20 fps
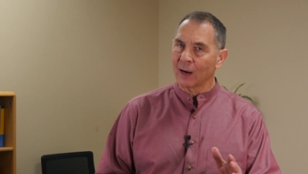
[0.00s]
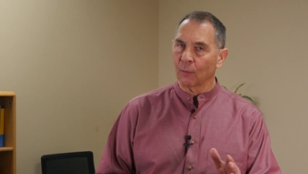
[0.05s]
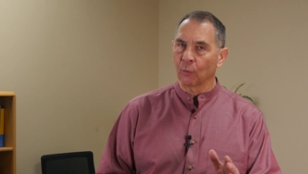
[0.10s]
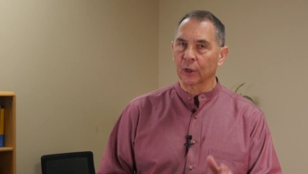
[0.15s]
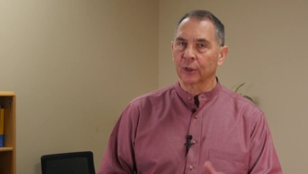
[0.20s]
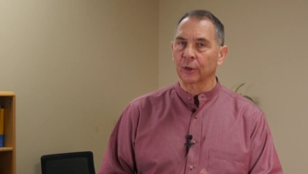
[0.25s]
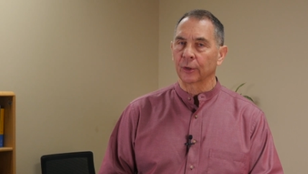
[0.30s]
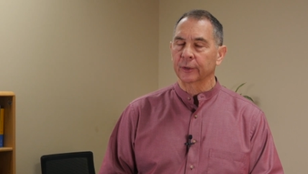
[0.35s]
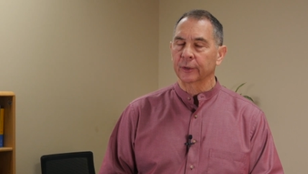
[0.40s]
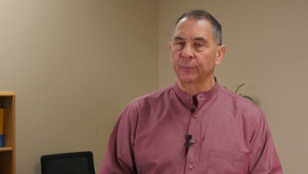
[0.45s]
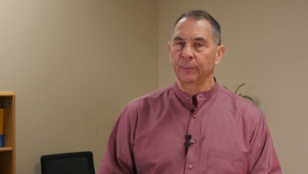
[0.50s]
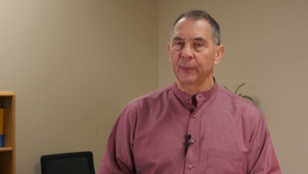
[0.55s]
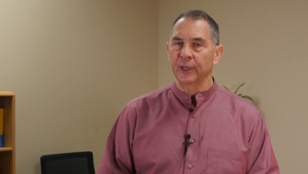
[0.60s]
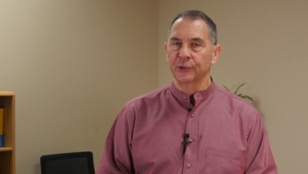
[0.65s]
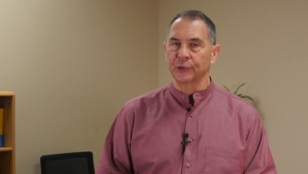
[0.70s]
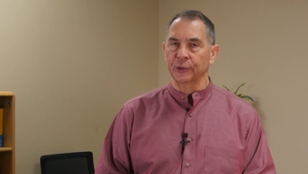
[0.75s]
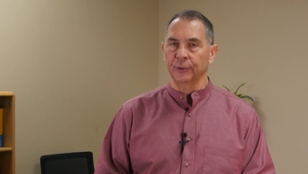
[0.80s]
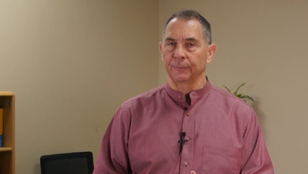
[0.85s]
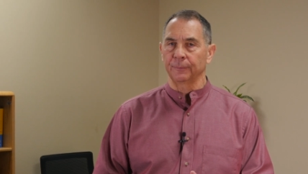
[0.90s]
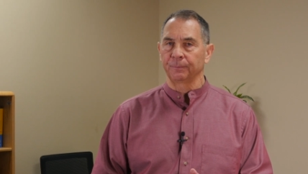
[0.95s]
work on
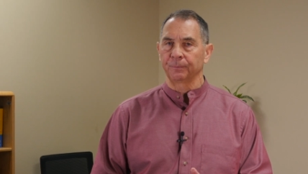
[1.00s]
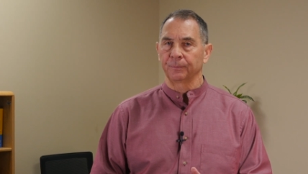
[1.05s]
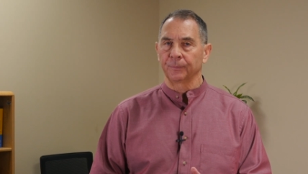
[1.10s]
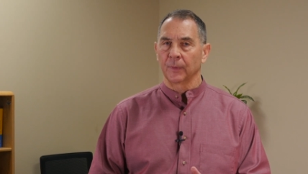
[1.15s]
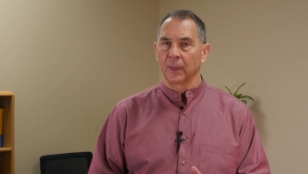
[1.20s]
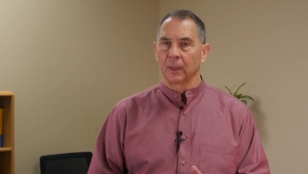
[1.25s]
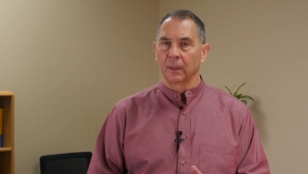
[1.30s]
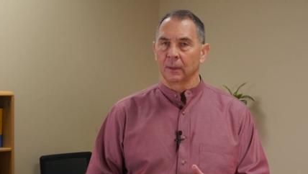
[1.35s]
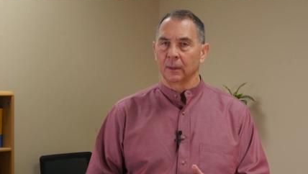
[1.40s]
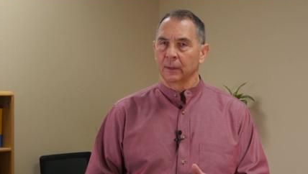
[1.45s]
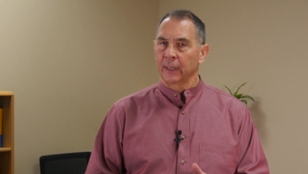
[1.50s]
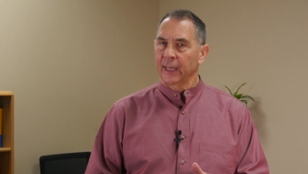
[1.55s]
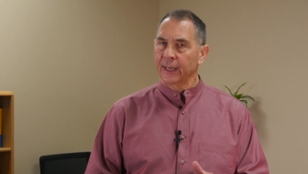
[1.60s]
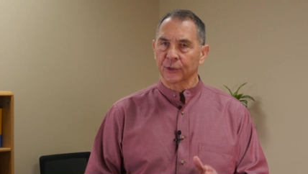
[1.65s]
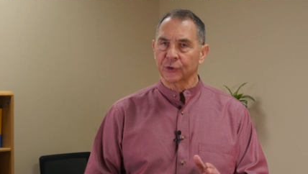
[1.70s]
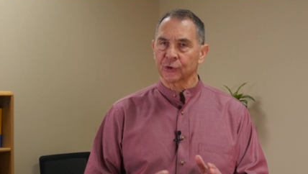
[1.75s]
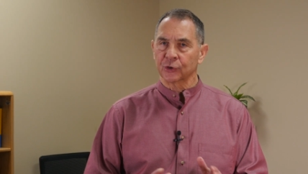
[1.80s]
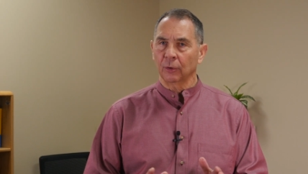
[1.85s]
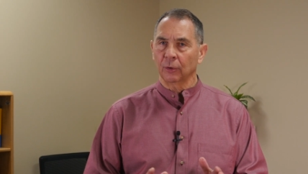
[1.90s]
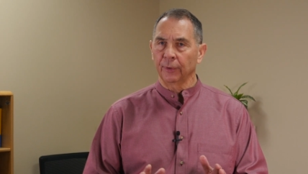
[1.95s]
commission and
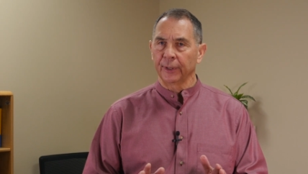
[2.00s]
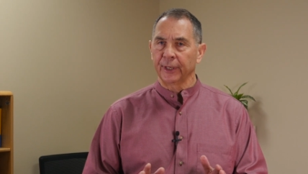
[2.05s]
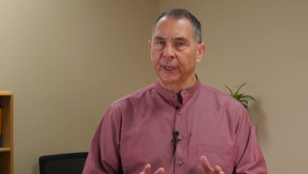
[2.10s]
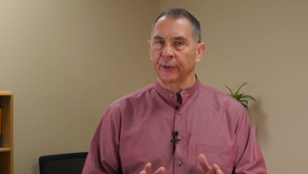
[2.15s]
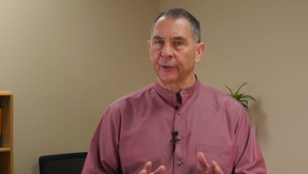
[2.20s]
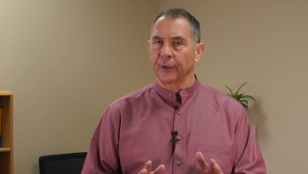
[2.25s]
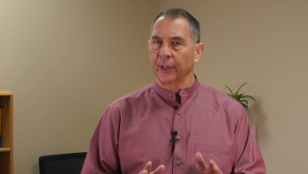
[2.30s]
is solely here